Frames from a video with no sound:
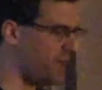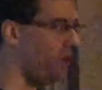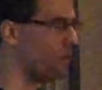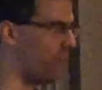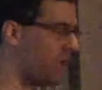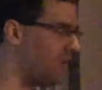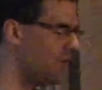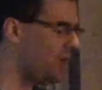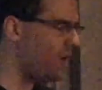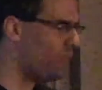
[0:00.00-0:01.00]
"Oh, well,
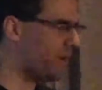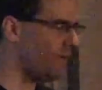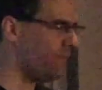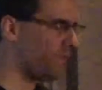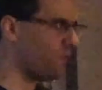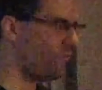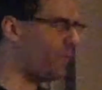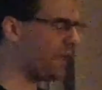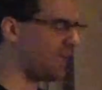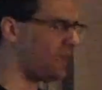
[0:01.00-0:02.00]

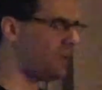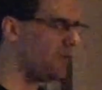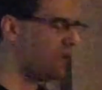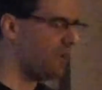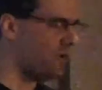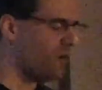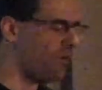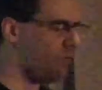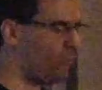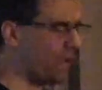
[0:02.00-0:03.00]
we can
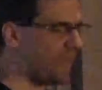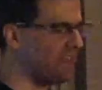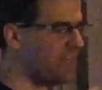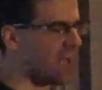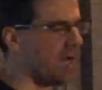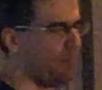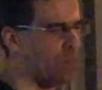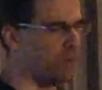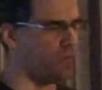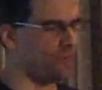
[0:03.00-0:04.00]
we can
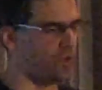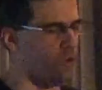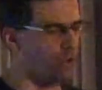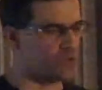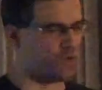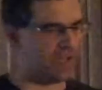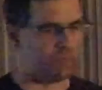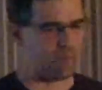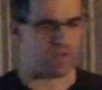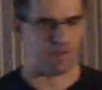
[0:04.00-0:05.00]
decouple the whole
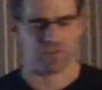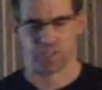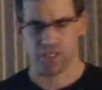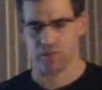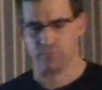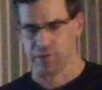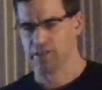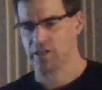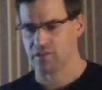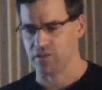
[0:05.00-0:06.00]
training bit and the skill
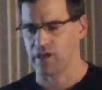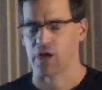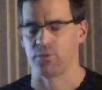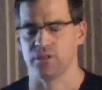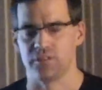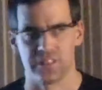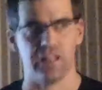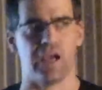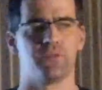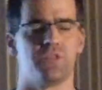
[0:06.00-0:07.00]
building and the
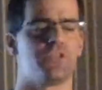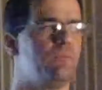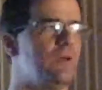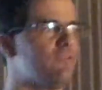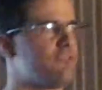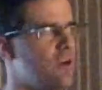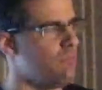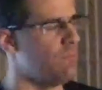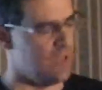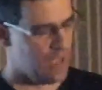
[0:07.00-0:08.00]
skill acquisition bit
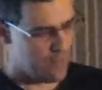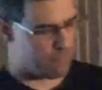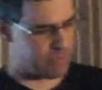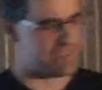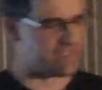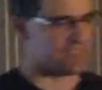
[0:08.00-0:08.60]
from place